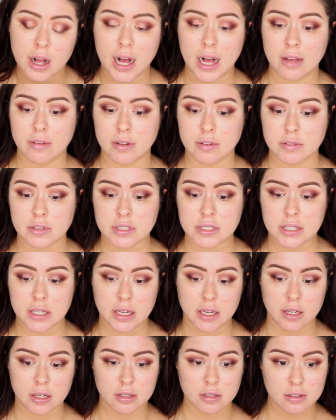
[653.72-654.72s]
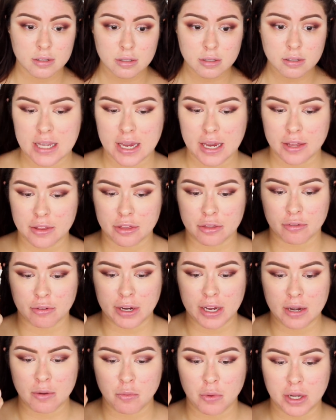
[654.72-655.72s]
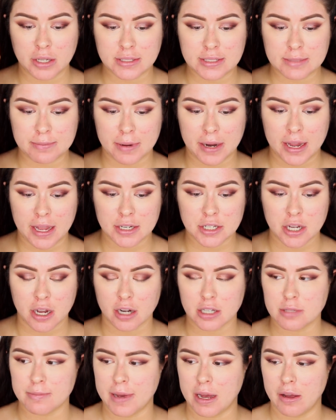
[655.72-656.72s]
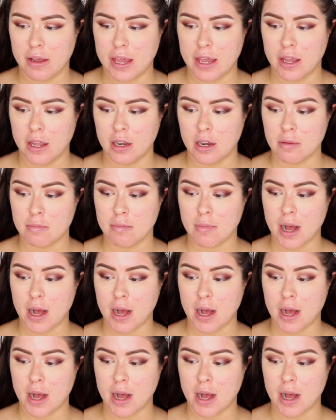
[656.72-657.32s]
I've ever seen. The 3-in-1 spray I talked about in